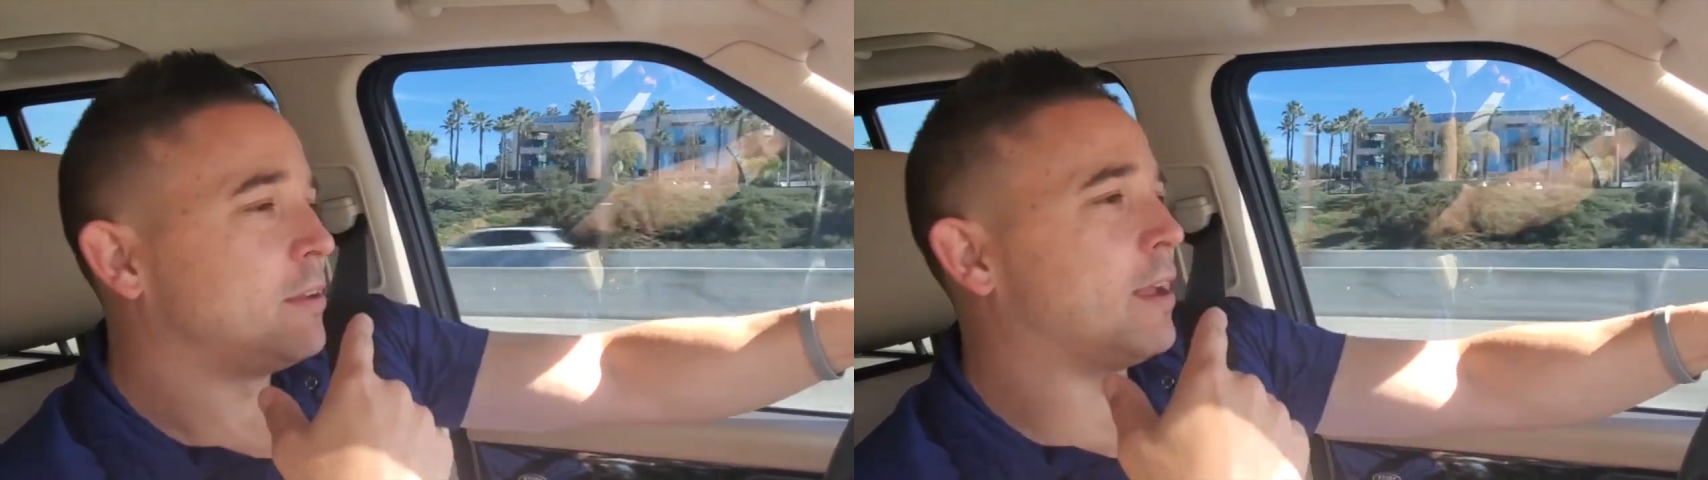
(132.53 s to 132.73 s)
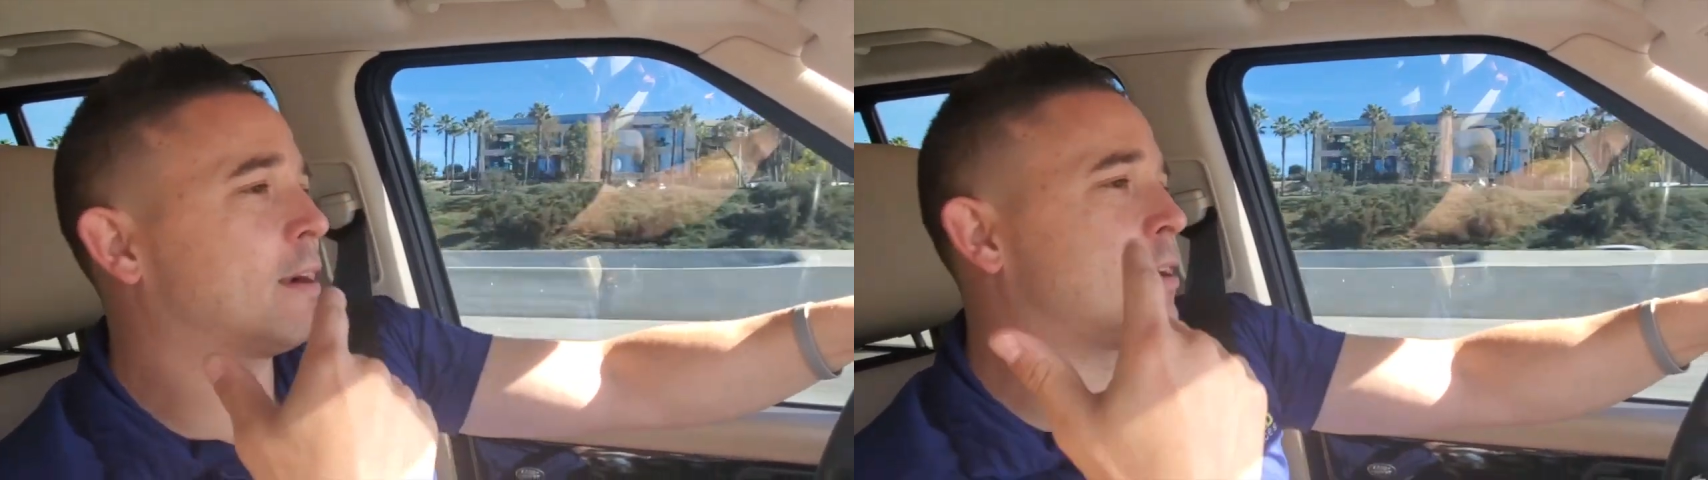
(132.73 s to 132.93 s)

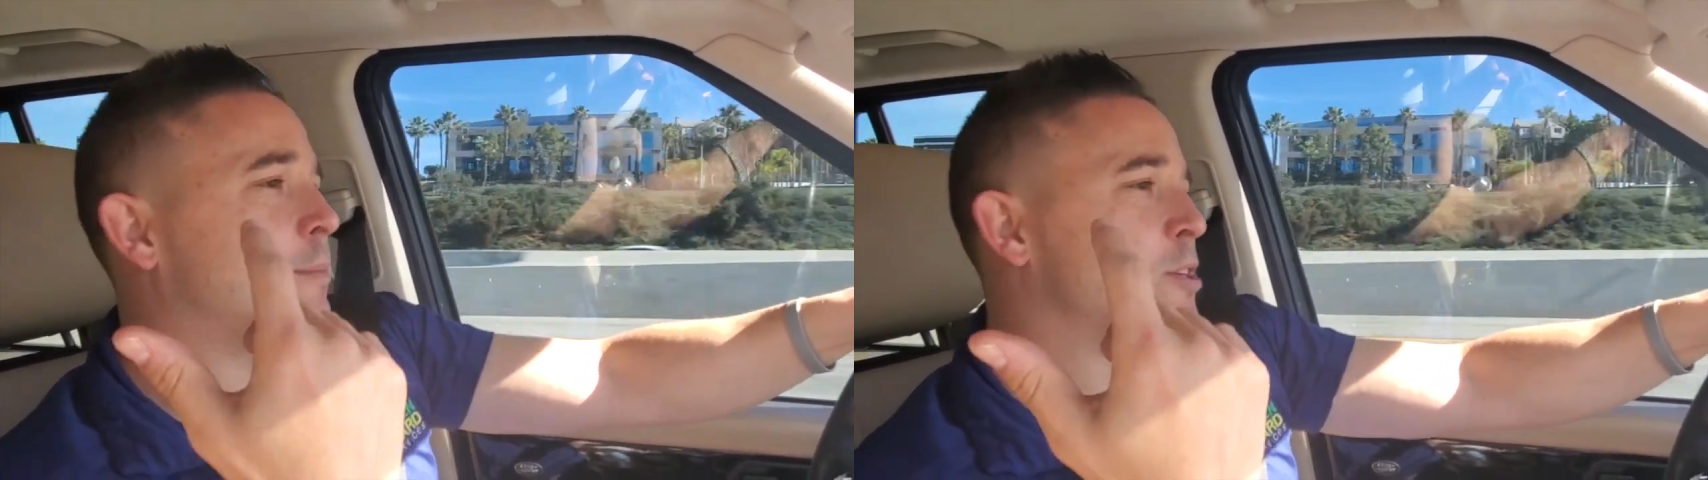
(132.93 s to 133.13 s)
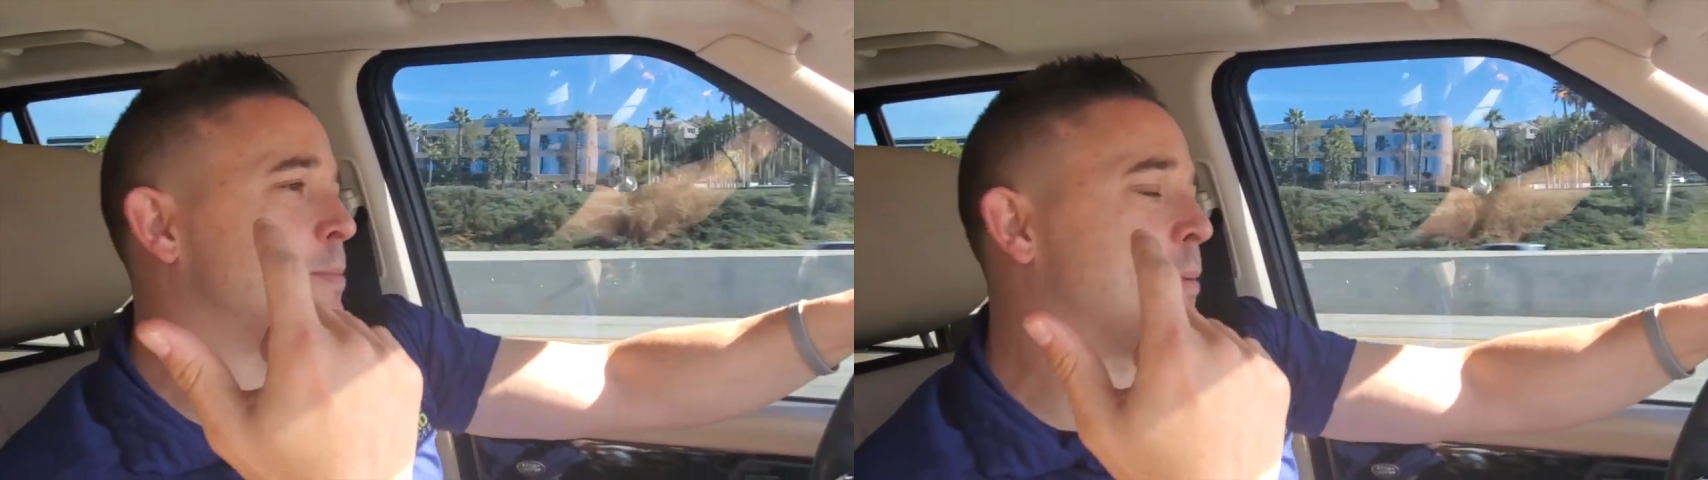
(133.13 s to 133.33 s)
You hang around a
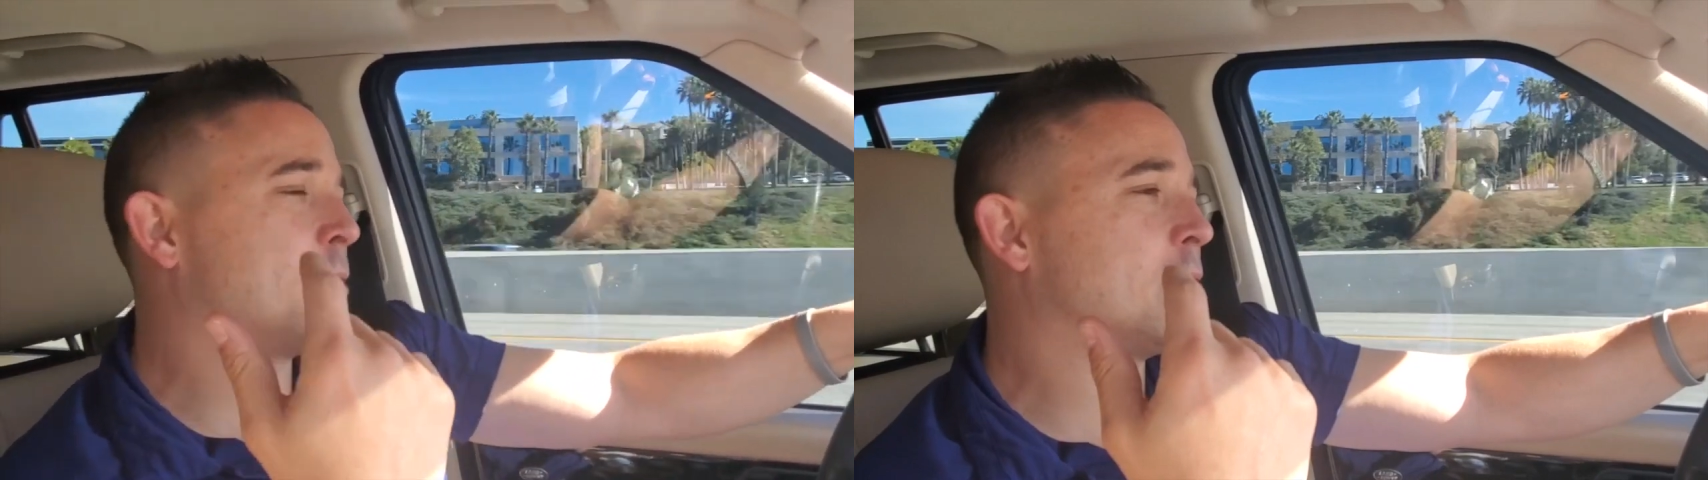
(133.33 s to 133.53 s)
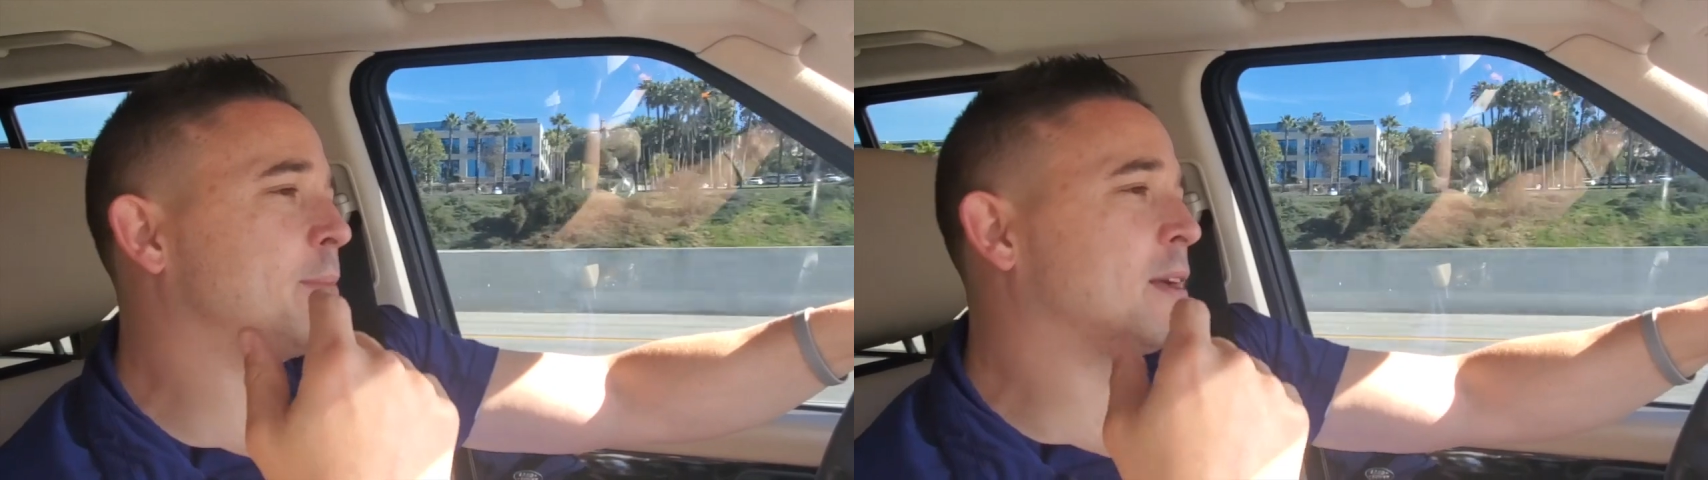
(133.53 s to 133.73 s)
bunch of people
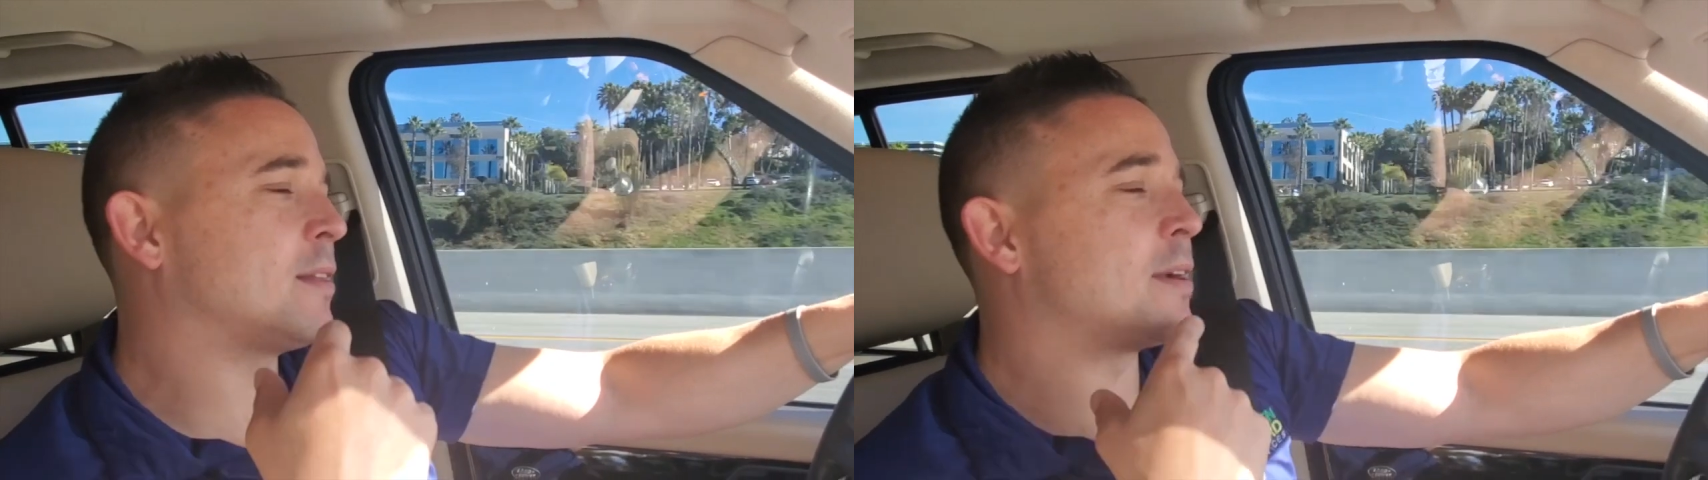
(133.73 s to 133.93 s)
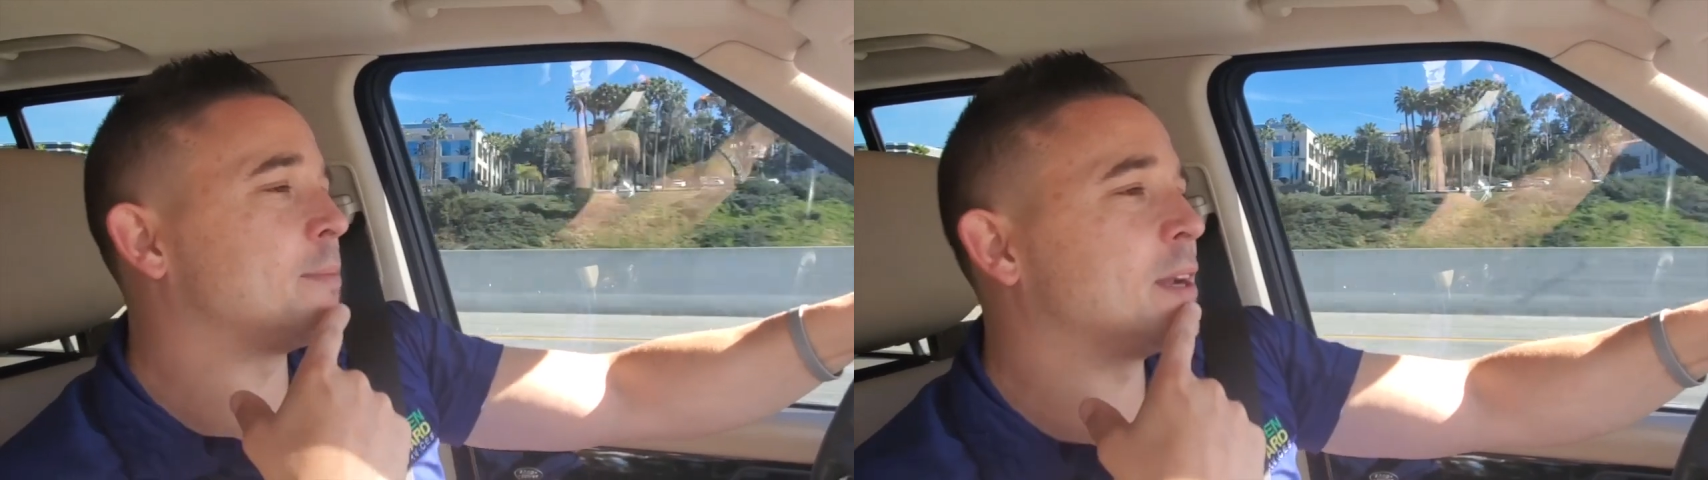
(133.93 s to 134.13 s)
that don't make a
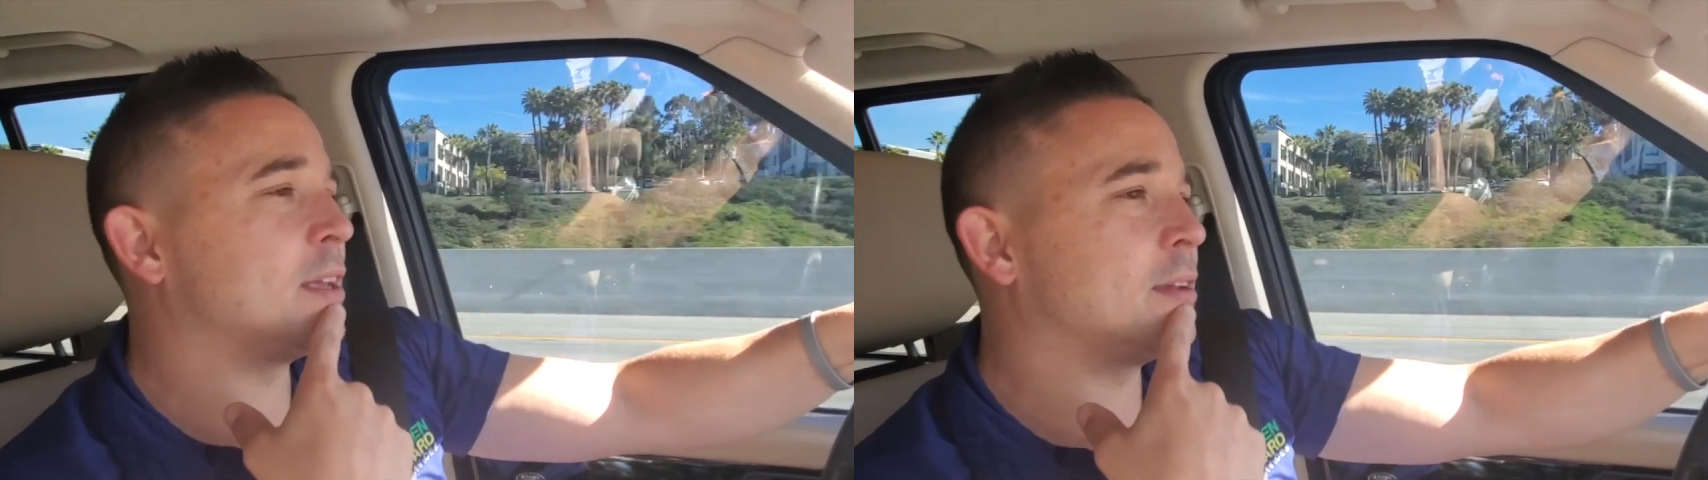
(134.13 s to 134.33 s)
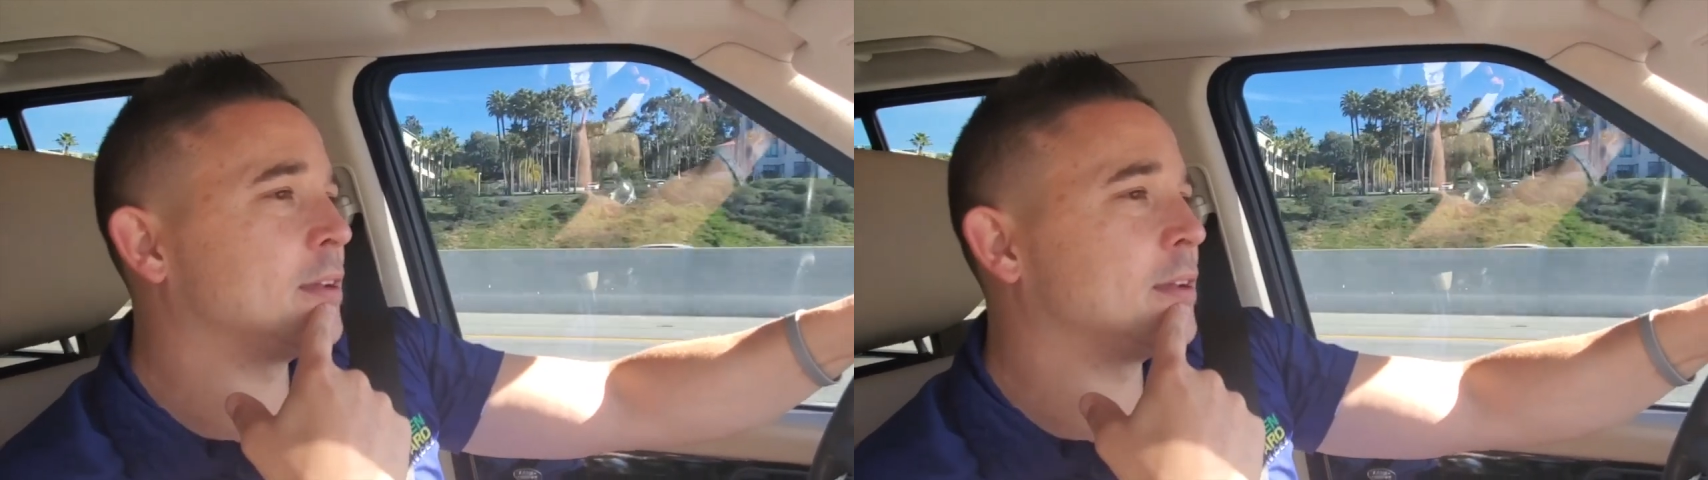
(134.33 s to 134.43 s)
lot of money,